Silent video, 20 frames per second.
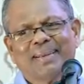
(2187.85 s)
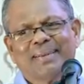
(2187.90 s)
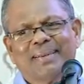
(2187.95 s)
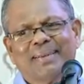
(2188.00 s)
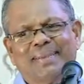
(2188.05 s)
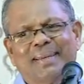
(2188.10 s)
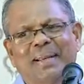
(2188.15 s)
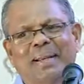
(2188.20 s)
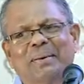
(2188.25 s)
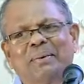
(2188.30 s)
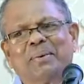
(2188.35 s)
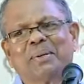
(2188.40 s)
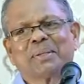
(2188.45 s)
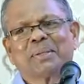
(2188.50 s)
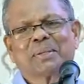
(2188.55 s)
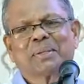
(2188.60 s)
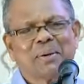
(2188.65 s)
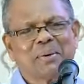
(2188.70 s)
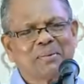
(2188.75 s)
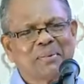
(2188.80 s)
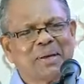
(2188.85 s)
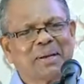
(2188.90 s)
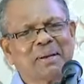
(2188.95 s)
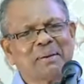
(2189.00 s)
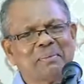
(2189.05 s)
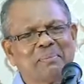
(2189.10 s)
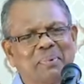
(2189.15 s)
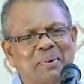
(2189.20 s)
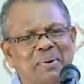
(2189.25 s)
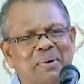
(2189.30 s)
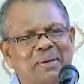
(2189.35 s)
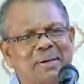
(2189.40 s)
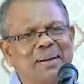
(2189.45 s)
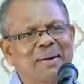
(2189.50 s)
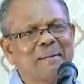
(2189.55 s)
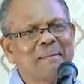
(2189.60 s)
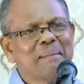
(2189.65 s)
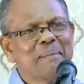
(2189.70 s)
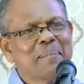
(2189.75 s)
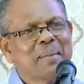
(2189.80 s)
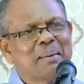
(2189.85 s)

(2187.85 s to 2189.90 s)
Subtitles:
Sila was not very important,